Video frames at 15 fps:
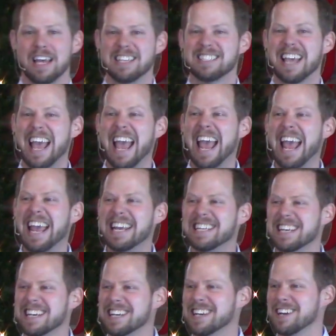It's
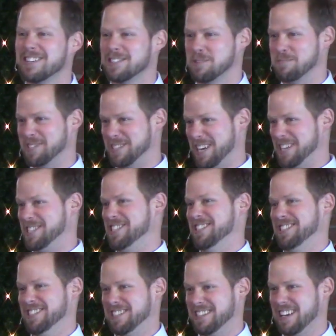8
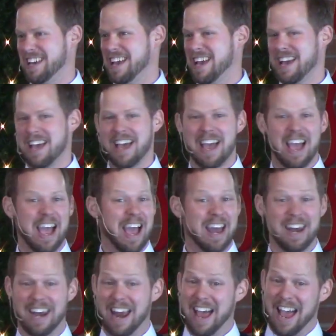customizations.
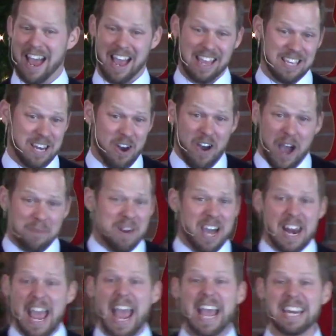And, you know, I'm
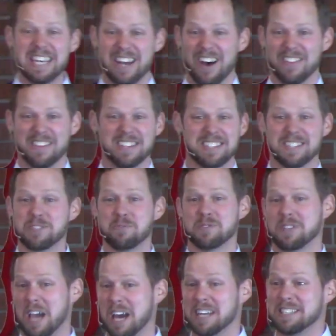not hating on this. This
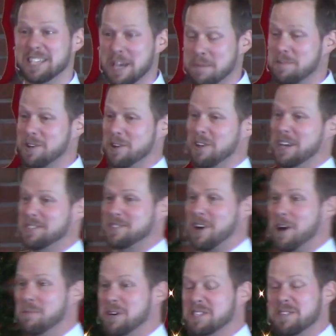was kind of typical at
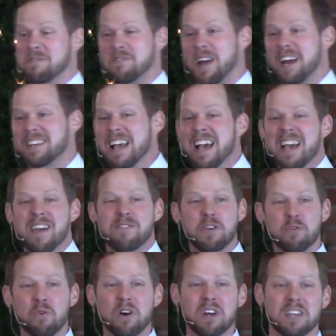Starbucks. In fact, if
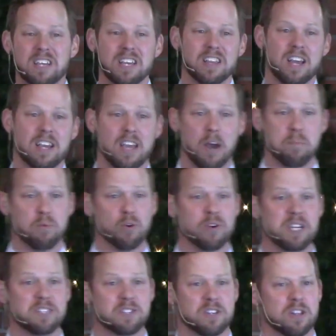you want to get like a
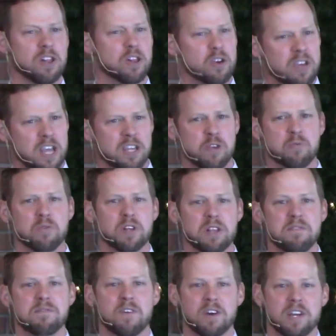barista to look at you
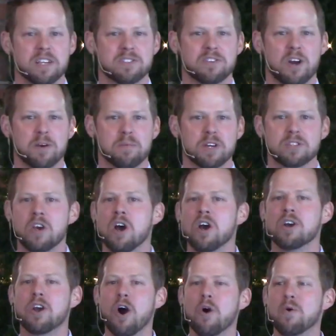really funny at Starbucks,
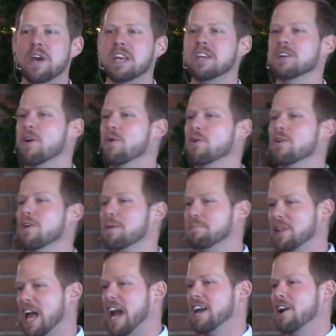go in and order
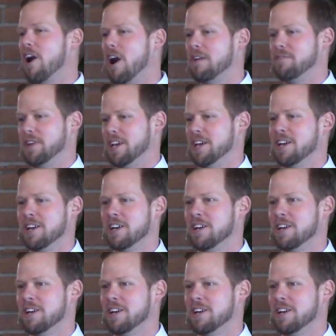a black coffee.